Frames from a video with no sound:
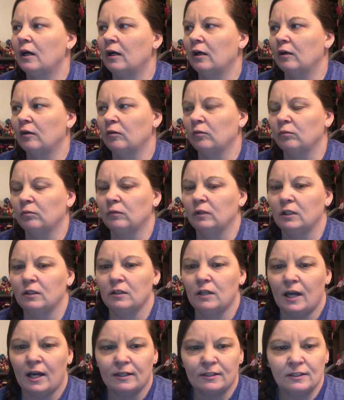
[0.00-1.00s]

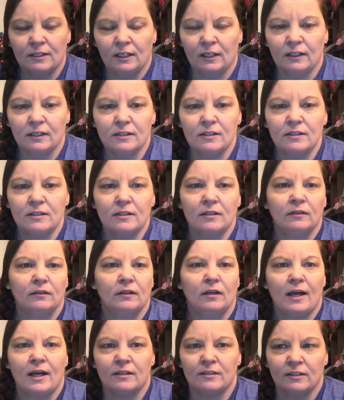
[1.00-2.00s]
Has kids.
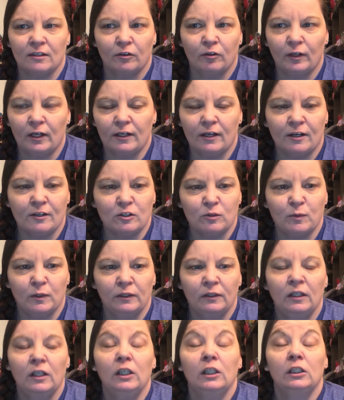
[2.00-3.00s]
Has a great
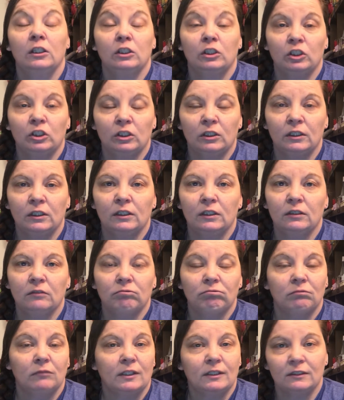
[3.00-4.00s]
husband.
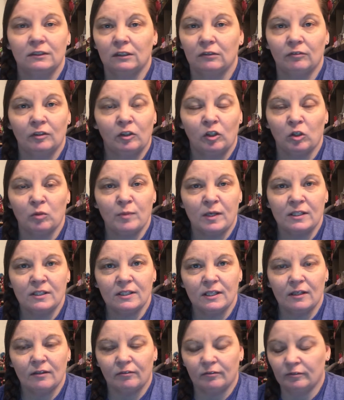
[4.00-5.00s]
She is living her
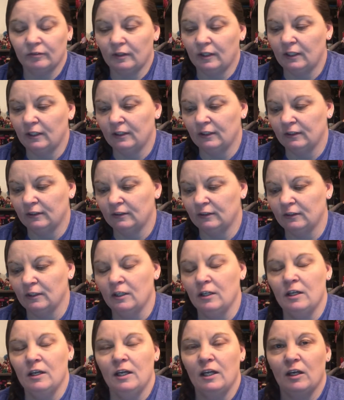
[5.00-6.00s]
best life. And
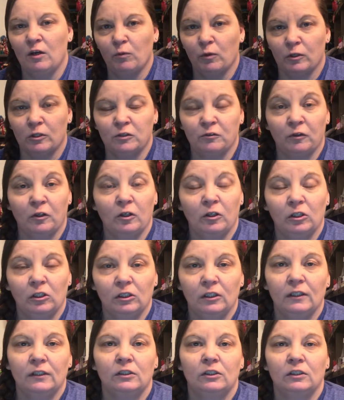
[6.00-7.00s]
it works for
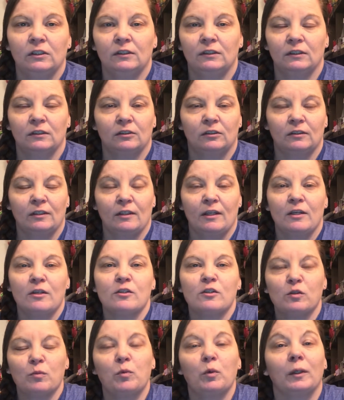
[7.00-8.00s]
her. And
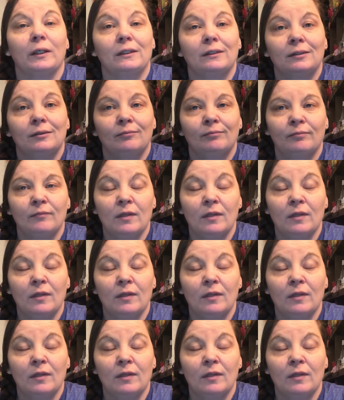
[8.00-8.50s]
here's the point.